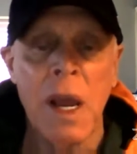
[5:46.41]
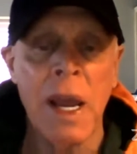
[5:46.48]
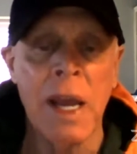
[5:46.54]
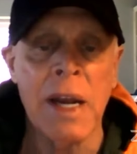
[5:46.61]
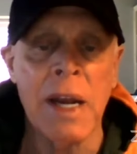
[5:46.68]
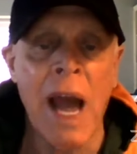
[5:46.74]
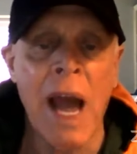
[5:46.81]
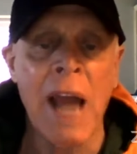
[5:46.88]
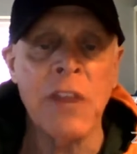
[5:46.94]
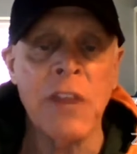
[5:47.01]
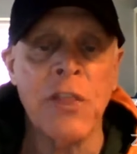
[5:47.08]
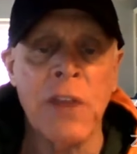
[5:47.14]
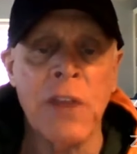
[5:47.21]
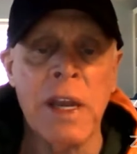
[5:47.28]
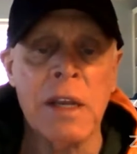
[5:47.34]
And I
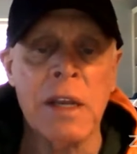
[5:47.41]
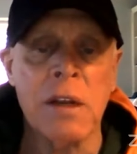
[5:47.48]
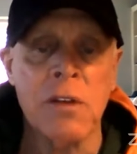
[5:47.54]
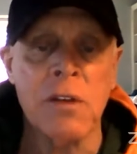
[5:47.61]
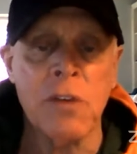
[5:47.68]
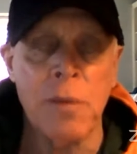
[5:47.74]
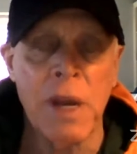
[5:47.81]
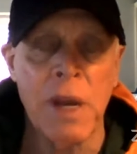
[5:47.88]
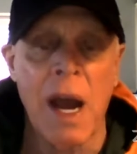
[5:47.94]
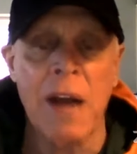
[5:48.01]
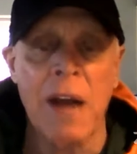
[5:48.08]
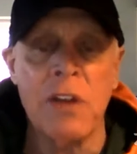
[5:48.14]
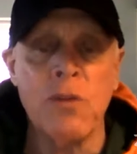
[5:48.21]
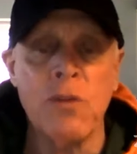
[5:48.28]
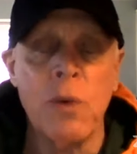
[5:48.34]
think, to be
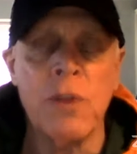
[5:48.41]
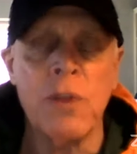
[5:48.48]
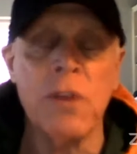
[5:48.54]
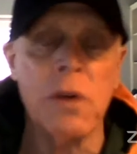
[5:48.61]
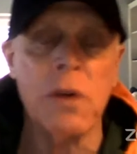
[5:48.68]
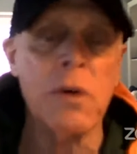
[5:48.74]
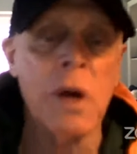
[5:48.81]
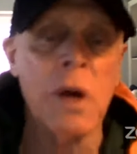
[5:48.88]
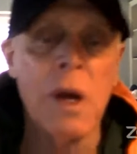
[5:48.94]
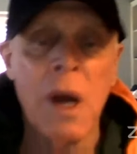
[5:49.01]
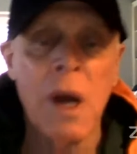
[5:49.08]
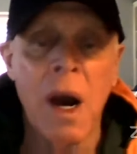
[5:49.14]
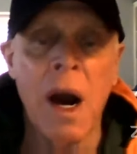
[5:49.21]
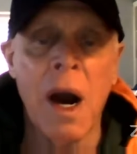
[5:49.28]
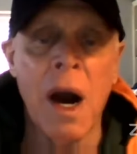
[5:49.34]
honest with you,
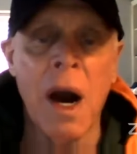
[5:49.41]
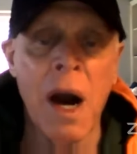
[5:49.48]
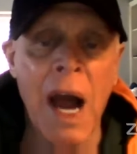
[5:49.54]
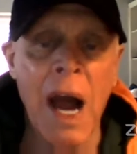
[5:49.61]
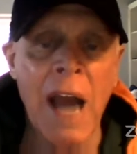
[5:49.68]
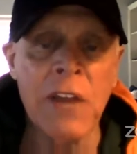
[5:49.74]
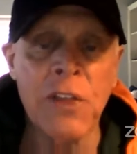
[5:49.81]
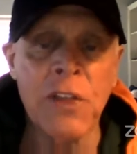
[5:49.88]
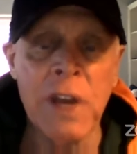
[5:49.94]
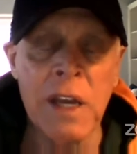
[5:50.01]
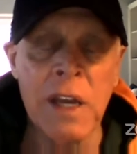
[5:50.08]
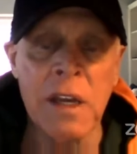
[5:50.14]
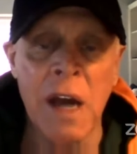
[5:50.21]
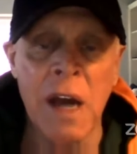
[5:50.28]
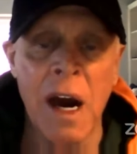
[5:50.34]
I
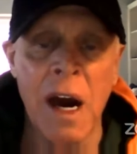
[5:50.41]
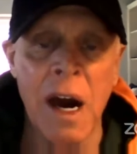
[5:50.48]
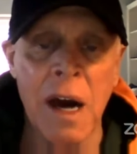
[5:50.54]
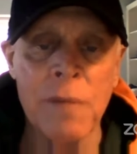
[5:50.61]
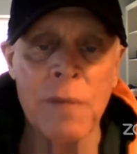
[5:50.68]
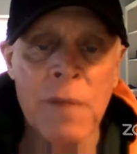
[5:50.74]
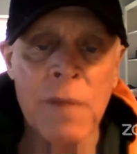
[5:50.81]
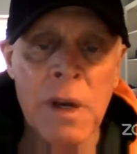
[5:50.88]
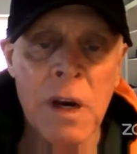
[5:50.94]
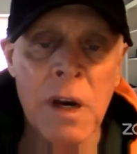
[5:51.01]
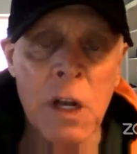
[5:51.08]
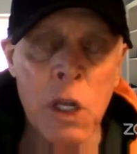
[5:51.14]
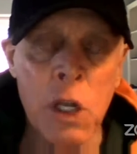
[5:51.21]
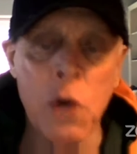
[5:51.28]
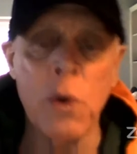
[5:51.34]
think
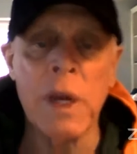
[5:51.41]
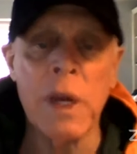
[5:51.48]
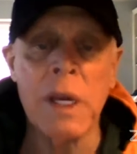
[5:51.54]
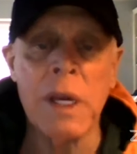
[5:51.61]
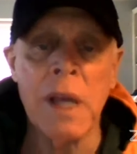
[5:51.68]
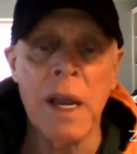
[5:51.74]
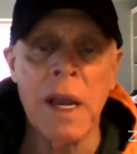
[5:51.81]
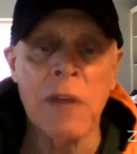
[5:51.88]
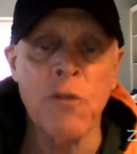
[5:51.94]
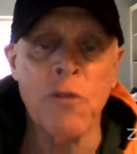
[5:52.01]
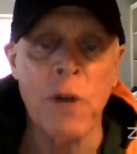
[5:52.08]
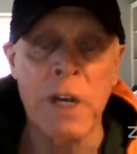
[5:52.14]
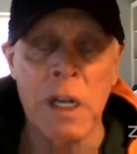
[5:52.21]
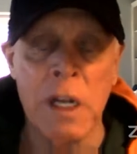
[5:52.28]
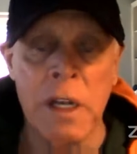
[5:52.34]
Louis and
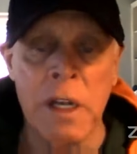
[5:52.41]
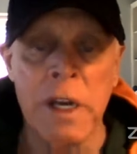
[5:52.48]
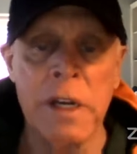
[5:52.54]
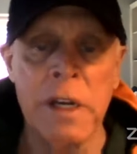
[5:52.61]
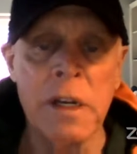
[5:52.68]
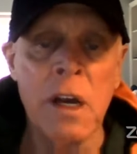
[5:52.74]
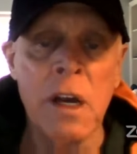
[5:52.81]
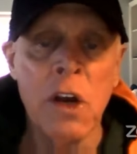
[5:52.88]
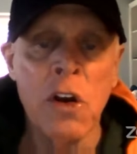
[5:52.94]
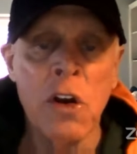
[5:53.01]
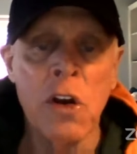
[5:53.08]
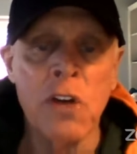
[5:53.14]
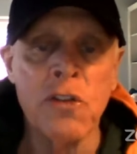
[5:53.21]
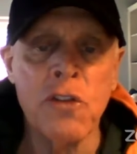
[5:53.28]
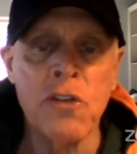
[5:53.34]
Freddie Lynn
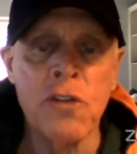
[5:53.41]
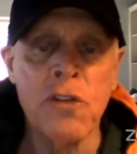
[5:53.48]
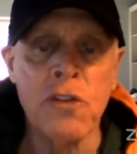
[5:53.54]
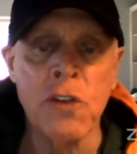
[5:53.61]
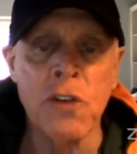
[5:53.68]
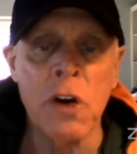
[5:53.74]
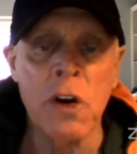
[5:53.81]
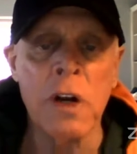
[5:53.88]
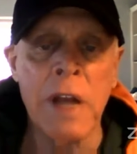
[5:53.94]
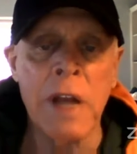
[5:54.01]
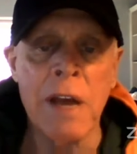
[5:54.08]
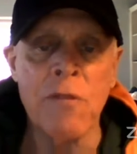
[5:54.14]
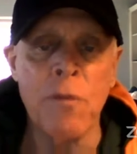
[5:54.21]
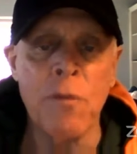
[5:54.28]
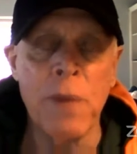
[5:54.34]
should
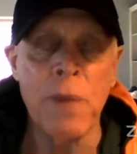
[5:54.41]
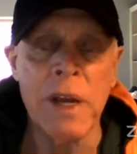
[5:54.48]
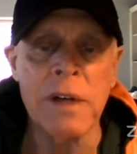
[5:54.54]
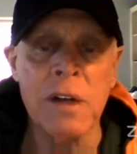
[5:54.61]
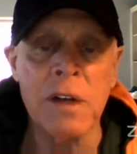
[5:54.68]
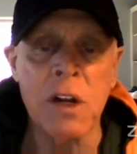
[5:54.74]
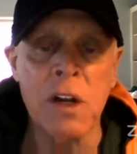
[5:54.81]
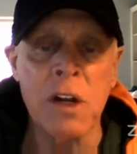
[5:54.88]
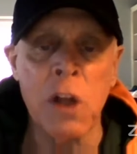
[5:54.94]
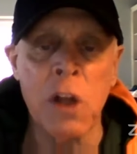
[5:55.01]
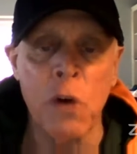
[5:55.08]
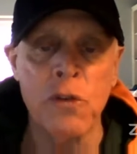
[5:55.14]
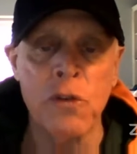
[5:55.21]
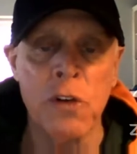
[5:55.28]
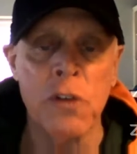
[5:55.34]
have been
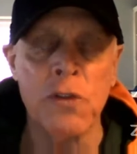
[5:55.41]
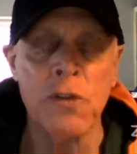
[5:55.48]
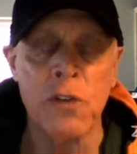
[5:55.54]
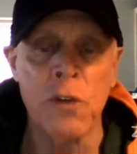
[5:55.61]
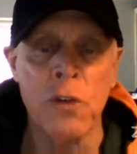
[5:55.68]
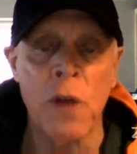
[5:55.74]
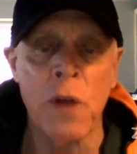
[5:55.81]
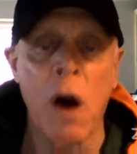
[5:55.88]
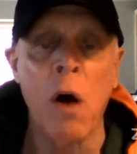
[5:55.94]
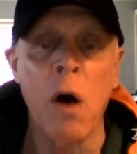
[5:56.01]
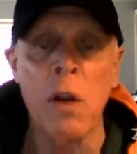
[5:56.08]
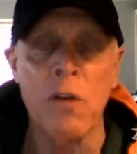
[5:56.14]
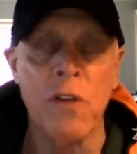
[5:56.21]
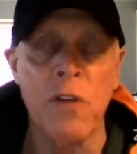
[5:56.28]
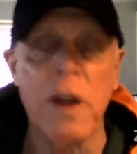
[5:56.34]
closer to the
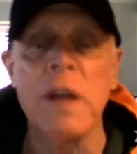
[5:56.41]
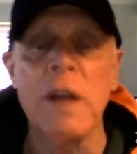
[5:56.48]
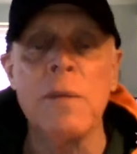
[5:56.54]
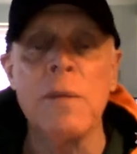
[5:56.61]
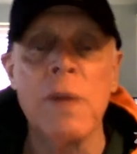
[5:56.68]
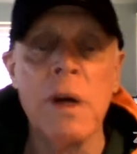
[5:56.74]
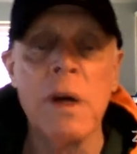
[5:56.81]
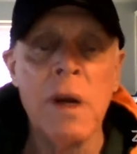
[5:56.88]
Hall of Fame.